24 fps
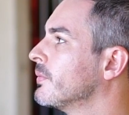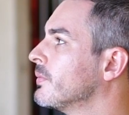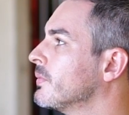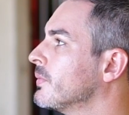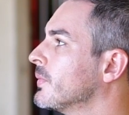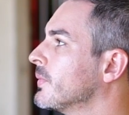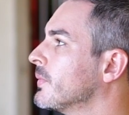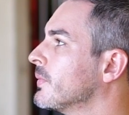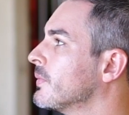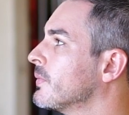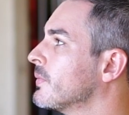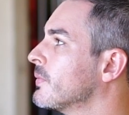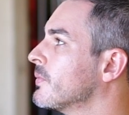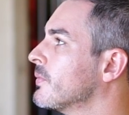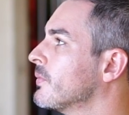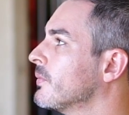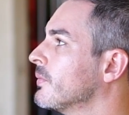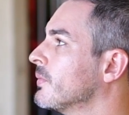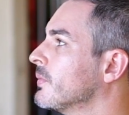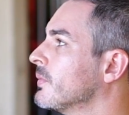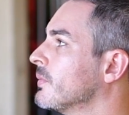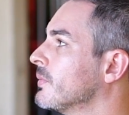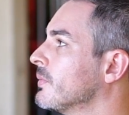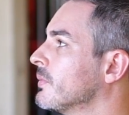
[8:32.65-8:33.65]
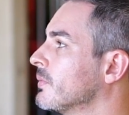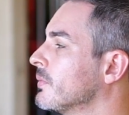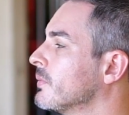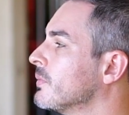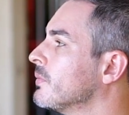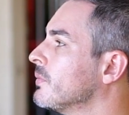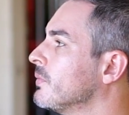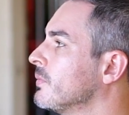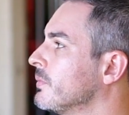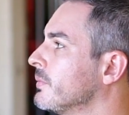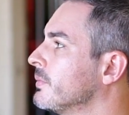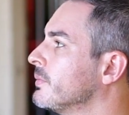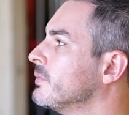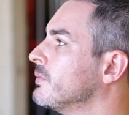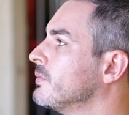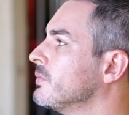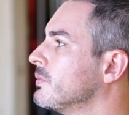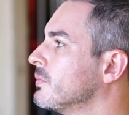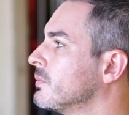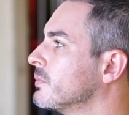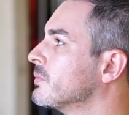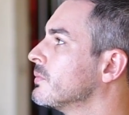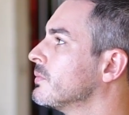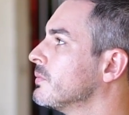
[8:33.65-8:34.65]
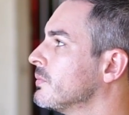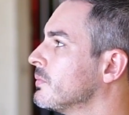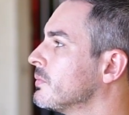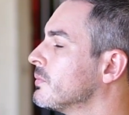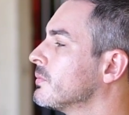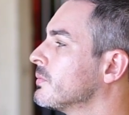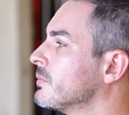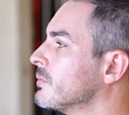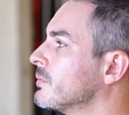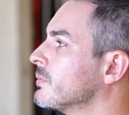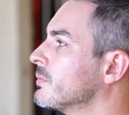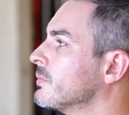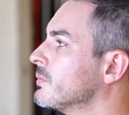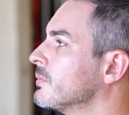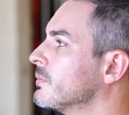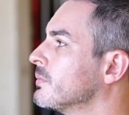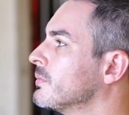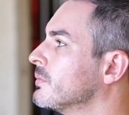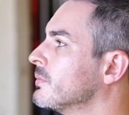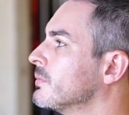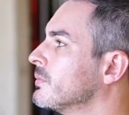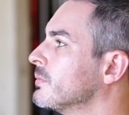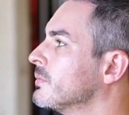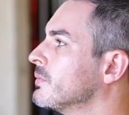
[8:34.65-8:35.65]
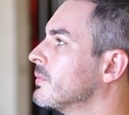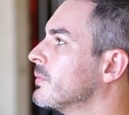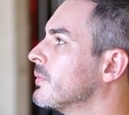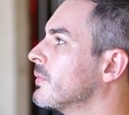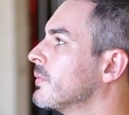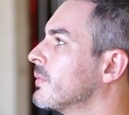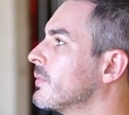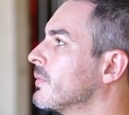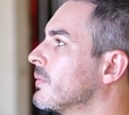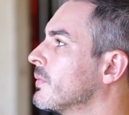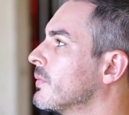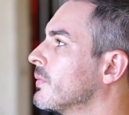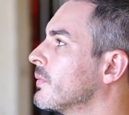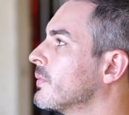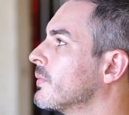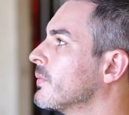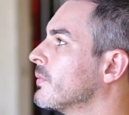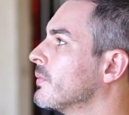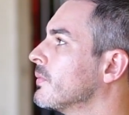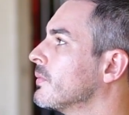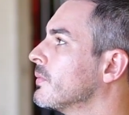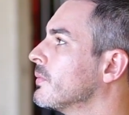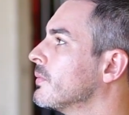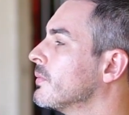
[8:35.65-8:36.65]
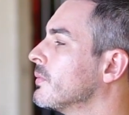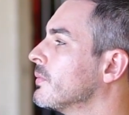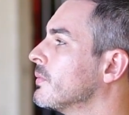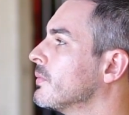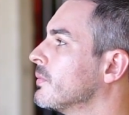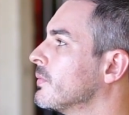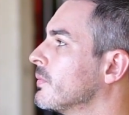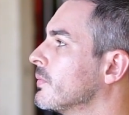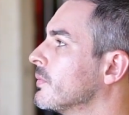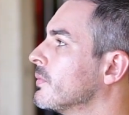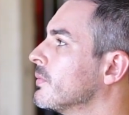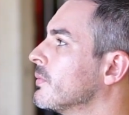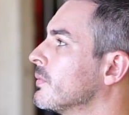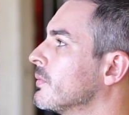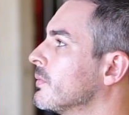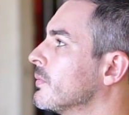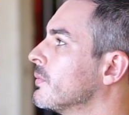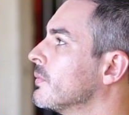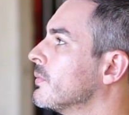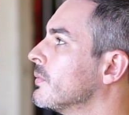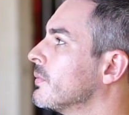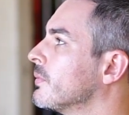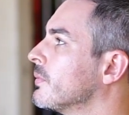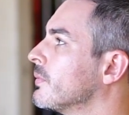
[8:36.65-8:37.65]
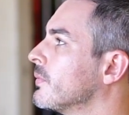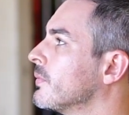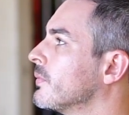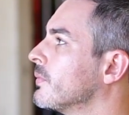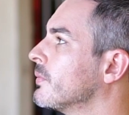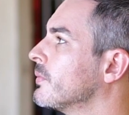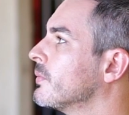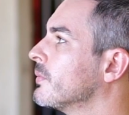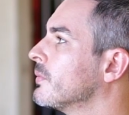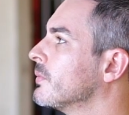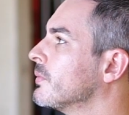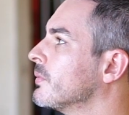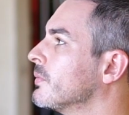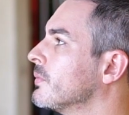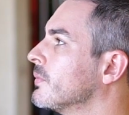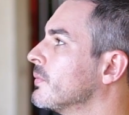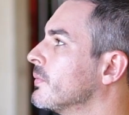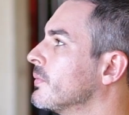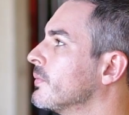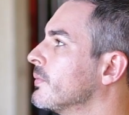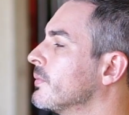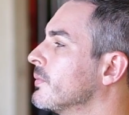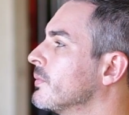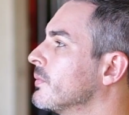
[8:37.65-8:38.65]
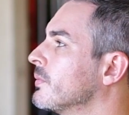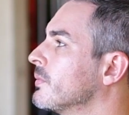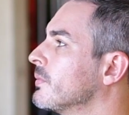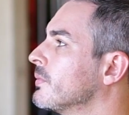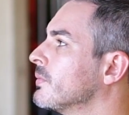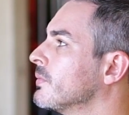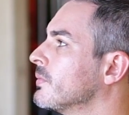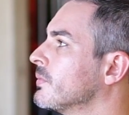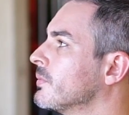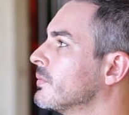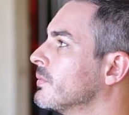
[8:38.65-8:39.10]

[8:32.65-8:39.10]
(not speaking)